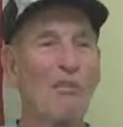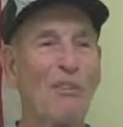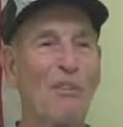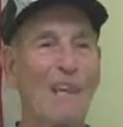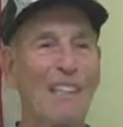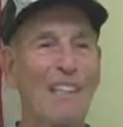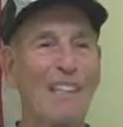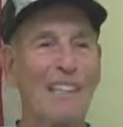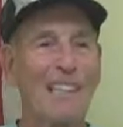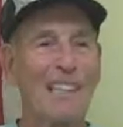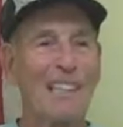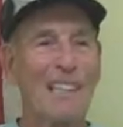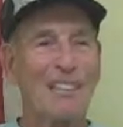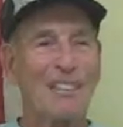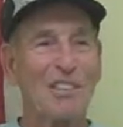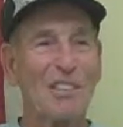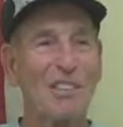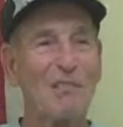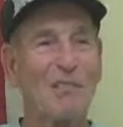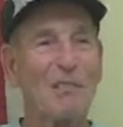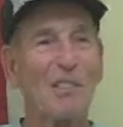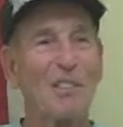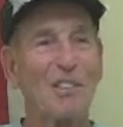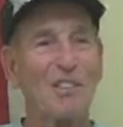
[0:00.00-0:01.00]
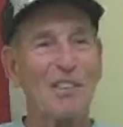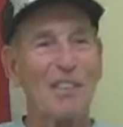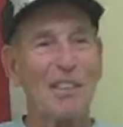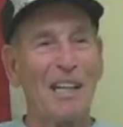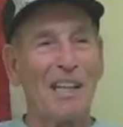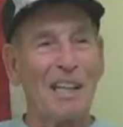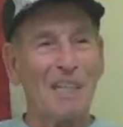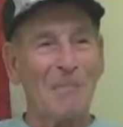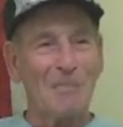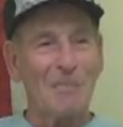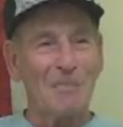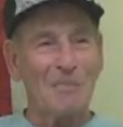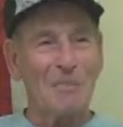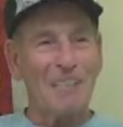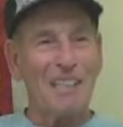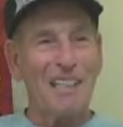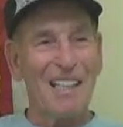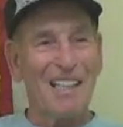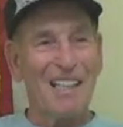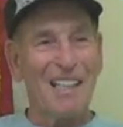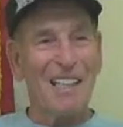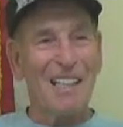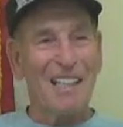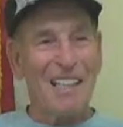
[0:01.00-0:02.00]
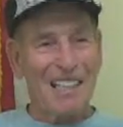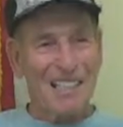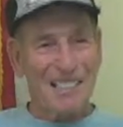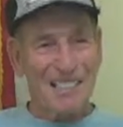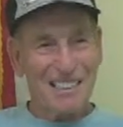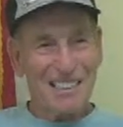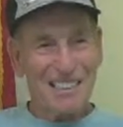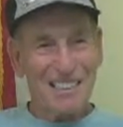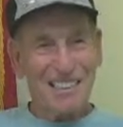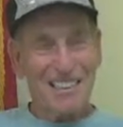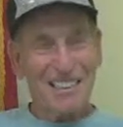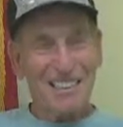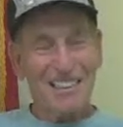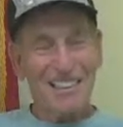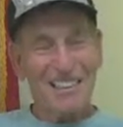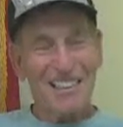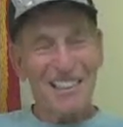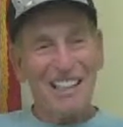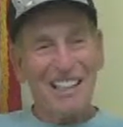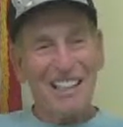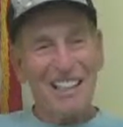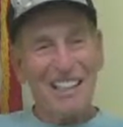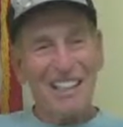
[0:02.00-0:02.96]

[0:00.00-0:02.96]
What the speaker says: found out that's a French name, Cecile.